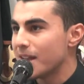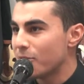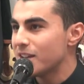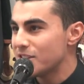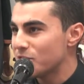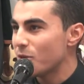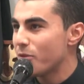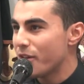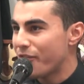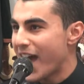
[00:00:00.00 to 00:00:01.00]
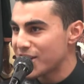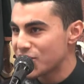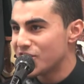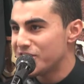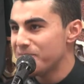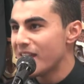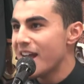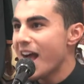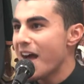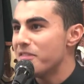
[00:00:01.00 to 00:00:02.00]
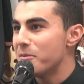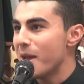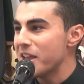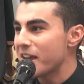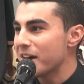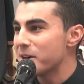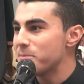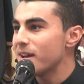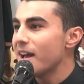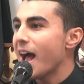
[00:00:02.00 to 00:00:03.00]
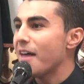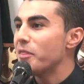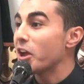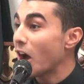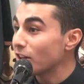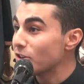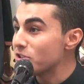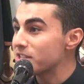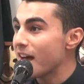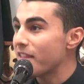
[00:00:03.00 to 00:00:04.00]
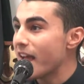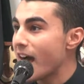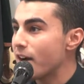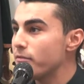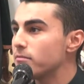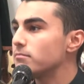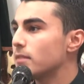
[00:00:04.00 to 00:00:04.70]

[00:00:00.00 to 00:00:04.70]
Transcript: Nowadays, you know, with the fashion and the makeup and the colors that they have,